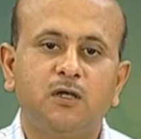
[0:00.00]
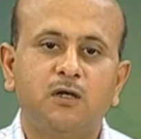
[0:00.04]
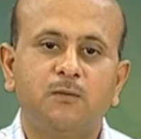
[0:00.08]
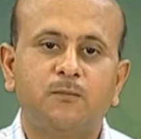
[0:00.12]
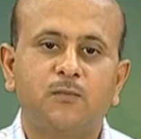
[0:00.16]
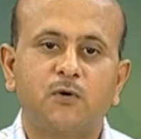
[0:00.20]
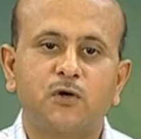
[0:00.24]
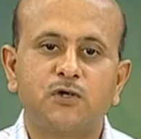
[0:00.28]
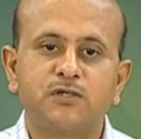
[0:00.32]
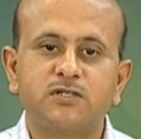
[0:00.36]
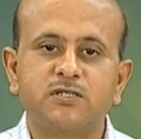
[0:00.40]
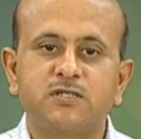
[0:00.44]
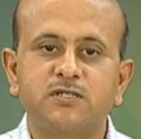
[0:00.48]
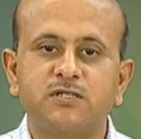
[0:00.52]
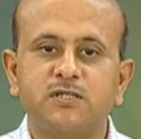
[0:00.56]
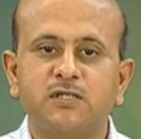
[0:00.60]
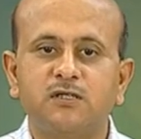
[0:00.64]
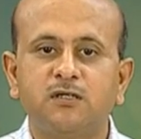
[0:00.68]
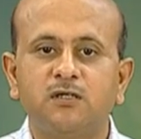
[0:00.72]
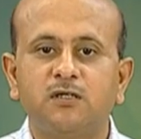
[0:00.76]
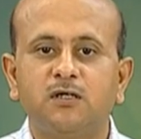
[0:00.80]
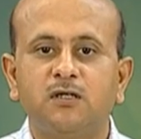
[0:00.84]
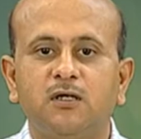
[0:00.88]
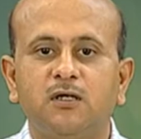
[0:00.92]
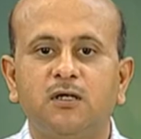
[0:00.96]
processing
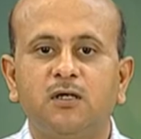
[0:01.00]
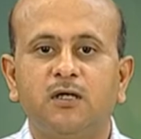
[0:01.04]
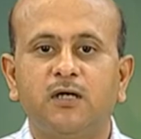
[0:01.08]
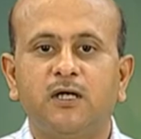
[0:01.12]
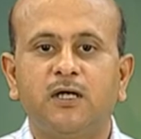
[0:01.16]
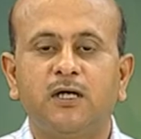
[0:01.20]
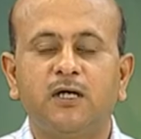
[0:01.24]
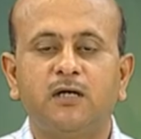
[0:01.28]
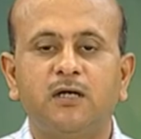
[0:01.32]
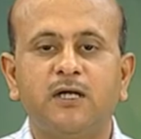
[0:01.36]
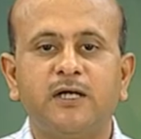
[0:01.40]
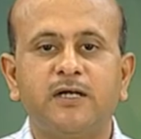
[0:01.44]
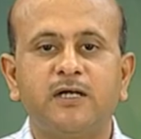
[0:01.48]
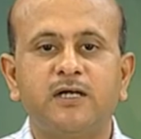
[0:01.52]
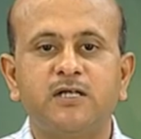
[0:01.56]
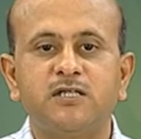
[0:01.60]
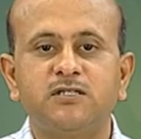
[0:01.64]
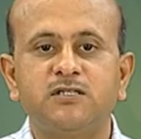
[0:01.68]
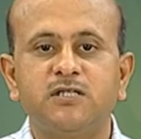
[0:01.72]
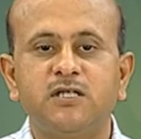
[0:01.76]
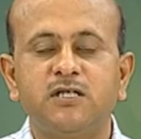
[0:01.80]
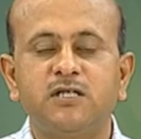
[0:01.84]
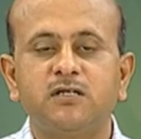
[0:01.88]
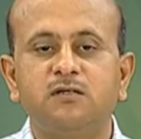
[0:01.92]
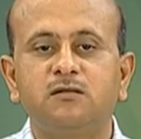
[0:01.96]
and like I
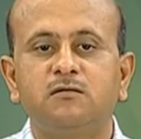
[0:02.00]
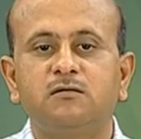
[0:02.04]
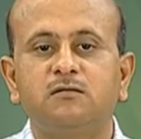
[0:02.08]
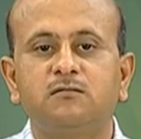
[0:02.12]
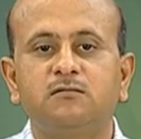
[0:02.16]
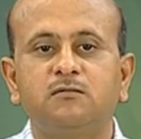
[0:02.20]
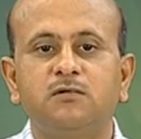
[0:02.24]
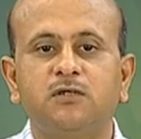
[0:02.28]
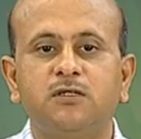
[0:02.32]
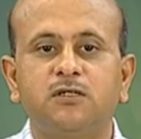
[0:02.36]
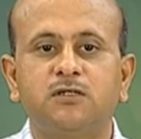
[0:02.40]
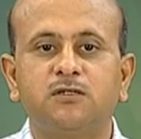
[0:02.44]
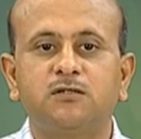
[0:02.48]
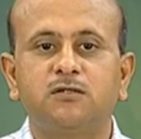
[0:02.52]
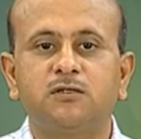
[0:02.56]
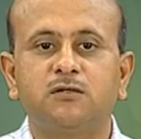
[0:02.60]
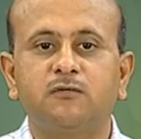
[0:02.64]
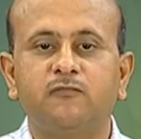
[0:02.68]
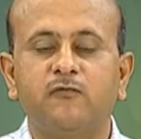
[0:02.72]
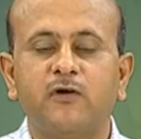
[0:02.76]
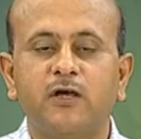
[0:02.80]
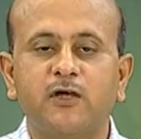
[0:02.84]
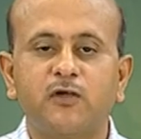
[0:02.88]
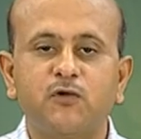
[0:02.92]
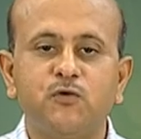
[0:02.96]
said it is a
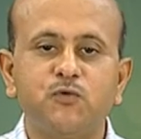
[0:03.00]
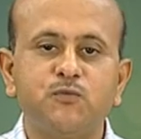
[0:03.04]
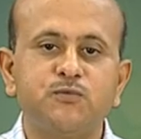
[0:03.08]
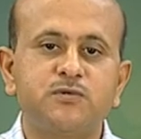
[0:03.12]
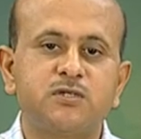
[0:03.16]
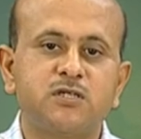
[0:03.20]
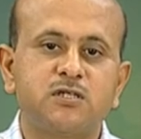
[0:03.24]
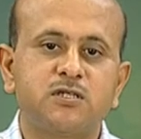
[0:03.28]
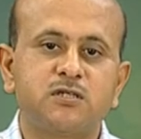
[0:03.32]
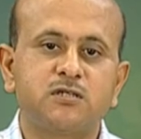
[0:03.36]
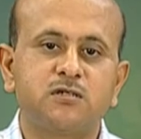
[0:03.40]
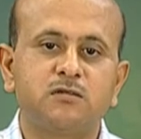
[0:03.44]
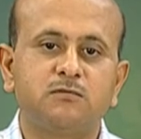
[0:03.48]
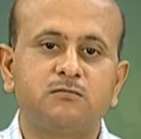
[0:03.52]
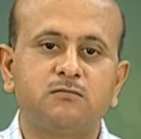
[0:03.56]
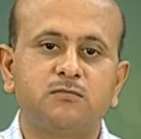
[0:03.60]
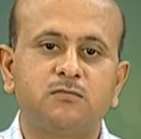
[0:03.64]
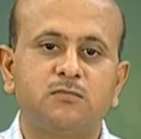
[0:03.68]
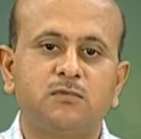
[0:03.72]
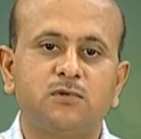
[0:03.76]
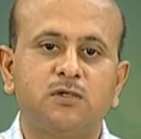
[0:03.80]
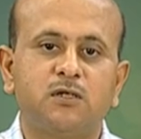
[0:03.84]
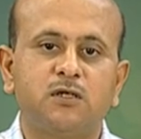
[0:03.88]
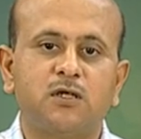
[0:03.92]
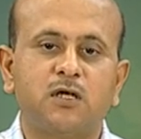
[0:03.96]
vacuum system
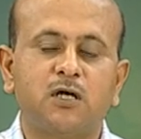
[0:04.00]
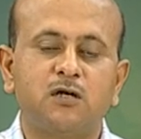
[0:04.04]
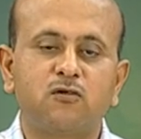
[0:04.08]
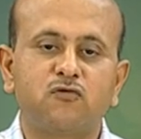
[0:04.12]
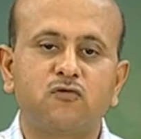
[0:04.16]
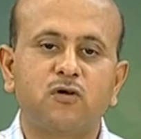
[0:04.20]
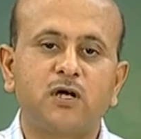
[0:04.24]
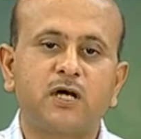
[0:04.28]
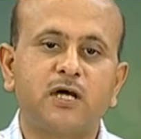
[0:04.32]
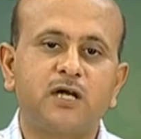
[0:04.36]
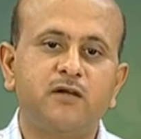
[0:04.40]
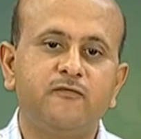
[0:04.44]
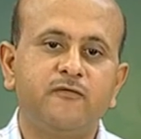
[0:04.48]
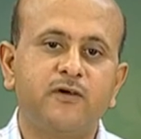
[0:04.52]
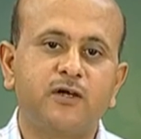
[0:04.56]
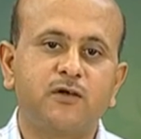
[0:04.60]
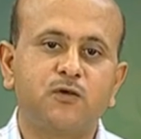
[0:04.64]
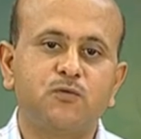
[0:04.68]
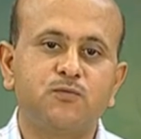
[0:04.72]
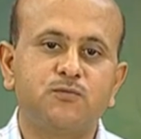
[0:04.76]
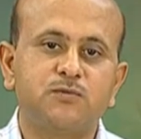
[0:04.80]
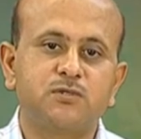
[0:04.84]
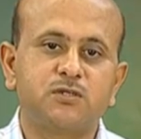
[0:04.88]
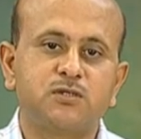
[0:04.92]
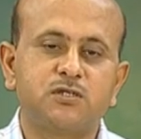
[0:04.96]
ultra high
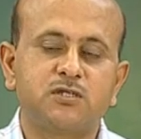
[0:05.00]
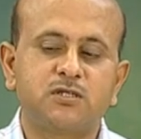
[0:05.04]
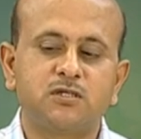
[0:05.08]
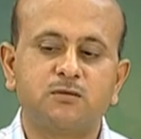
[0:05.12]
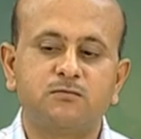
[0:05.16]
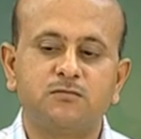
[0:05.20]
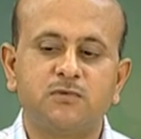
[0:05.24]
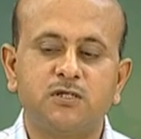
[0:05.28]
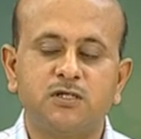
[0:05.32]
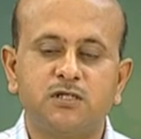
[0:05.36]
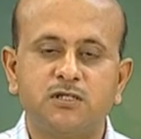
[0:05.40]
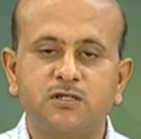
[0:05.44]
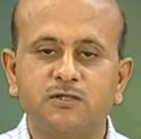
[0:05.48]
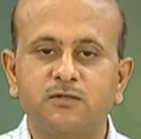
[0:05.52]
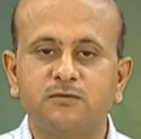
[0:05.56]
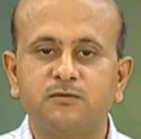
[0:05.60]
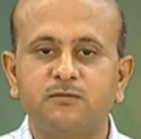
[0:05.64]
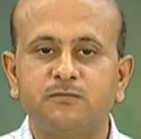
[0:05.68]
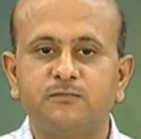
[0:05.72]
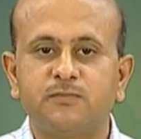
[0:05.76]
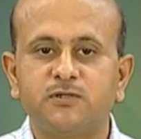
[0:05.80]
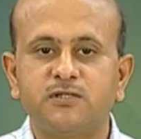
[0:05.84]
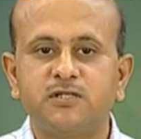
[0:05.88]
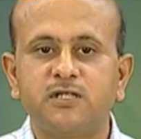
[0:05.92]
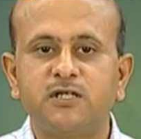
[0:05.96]
vacuum system is
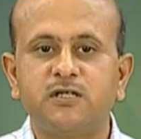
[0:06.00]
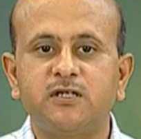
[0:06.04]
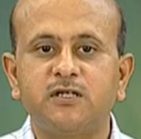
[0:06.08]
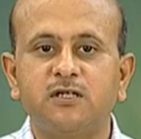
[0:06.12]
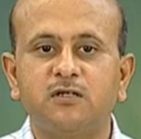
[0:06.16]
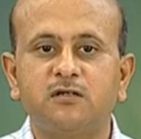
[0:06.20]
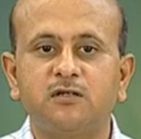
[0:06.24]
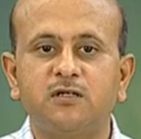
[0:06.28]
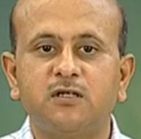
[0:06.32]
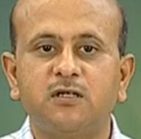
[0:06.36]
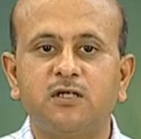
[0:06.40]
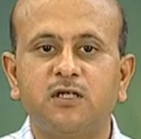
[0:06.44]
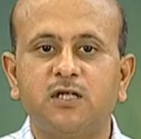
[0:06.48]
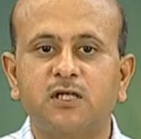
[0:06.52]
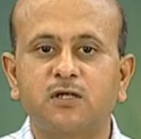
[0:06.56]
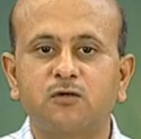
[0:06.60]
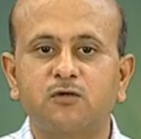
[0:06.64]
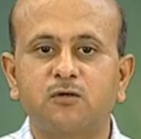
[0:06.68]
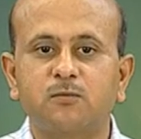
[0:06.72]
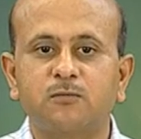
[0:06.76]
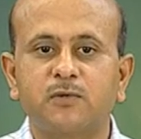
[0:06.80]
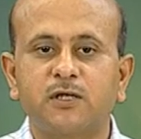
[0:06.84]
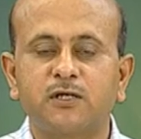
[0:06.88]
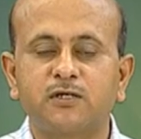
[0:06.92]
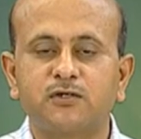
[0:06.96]
present in the
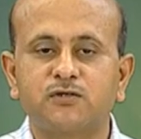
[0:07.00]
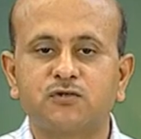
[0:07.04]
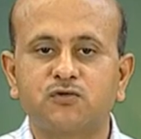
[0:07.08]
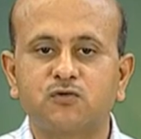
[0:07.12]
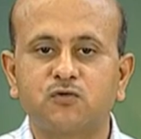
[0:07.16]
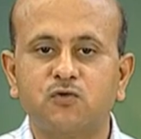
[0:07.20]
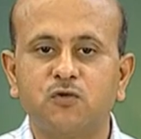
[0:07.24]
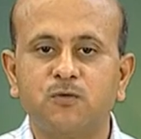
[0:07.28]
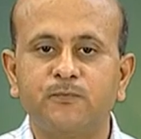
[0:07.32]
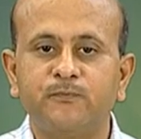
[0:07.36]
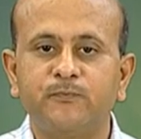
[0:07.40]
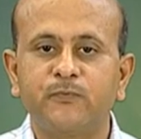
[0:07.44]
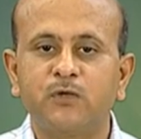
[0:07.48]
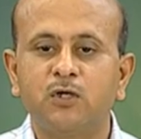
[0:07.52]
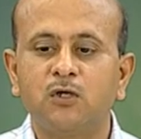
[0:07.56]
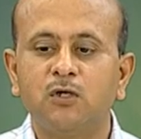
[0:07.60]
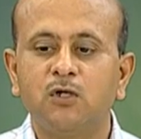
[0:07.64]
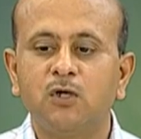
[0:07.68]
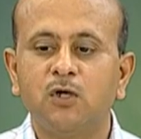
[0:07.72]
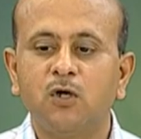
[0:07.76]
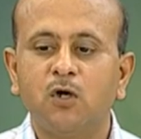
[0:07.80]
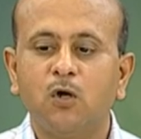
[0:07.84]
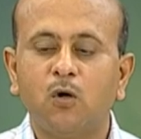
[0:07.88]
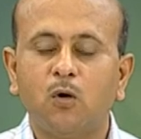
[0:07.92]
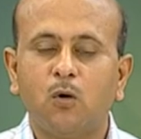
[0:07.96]
electron microscope
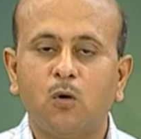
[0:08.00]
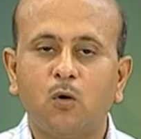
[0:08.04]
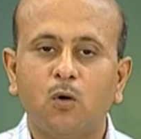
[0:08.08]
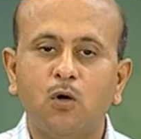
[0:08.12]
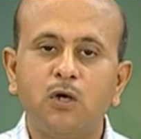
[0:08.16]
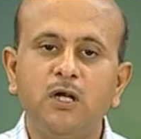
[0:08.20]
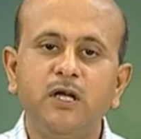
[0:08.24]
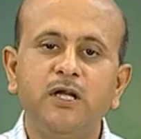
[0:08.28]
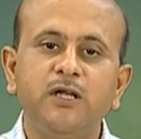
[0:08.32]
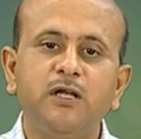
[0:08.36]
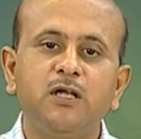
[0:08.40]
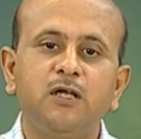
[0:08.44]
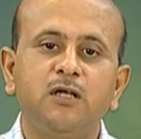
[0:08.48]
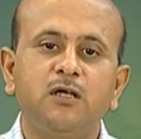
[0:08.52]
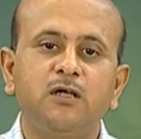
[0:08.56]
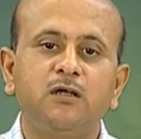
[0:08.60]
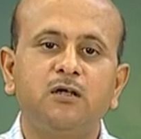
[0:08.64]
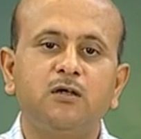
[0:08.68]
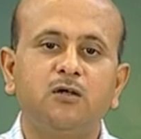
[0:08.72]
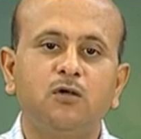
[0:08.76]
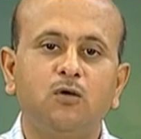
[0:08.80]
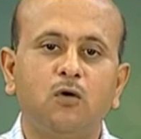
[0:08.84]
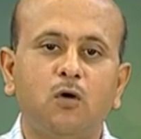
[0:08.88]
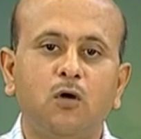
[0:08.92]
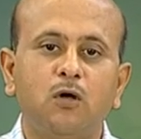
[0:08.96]
only
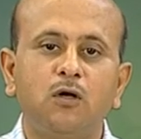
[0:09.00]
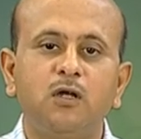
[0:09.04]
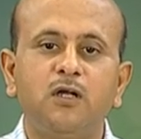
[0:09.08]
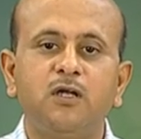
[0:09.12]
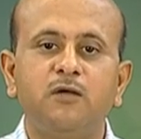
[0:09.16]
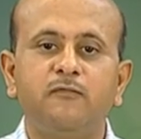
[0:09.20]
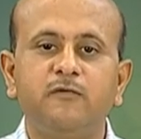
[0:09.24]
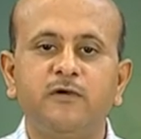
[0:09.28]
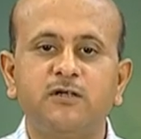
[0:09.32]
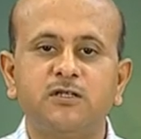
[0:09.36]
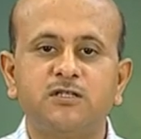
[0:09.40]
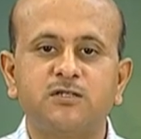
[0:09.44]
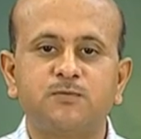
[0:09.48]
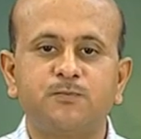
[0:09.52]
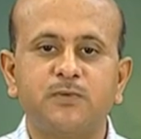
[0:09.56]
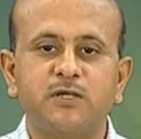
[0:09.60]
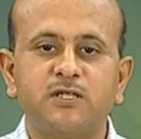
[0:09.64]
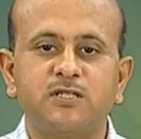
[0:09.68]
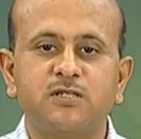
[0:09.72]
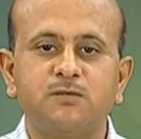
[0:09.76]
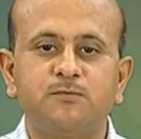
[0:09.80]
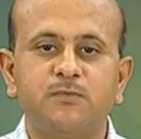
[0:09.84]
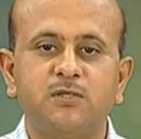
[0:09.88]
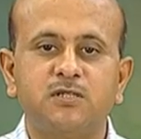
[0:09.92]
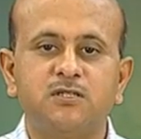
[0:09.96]
non living
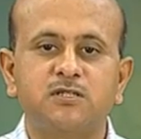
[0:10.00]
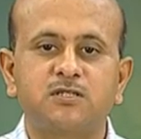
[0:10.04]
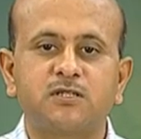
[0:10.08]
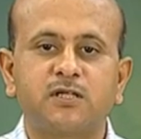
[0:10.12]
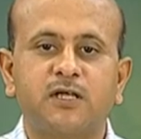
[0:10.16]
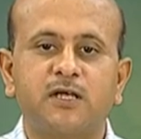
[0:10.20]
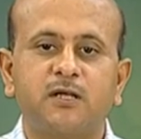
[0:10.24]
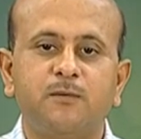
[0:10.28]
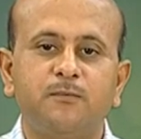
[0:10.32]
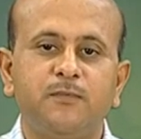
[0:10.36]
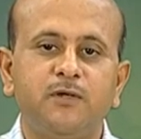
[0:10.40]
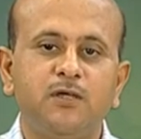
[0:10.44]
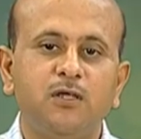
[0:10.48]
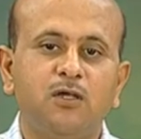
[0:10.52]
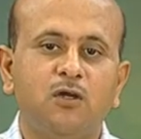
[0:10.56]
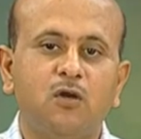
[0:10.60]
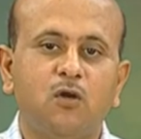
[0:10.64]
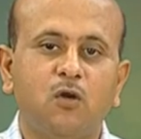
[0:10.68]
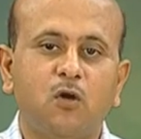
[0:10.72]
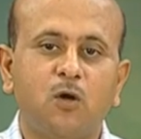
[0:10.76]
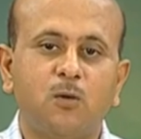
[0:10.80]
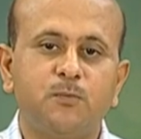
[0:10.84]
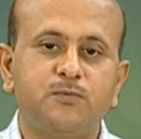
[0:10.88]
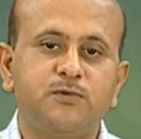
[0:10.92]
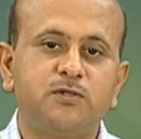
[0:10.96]
specimens can be
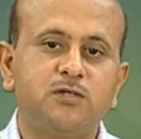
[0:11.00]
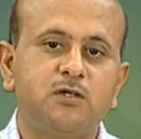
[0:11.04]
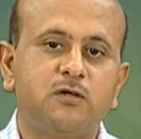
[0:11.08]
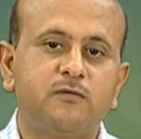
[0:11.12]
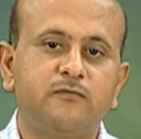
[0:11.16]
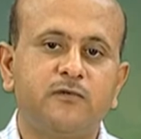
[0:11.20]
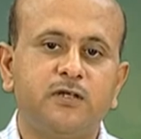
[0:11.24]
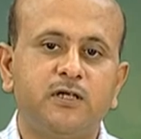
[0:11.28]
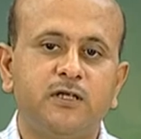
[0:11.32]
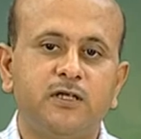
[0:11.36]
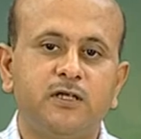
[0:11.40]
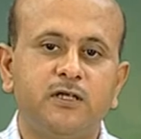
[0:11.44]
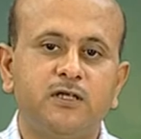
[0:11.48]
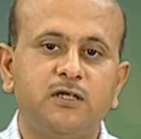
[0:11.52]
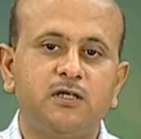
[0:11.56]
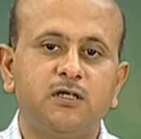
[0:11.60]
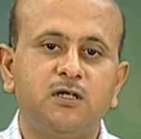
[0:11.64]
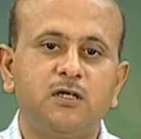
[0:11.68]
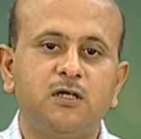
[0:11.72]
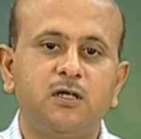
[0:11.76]
observed in here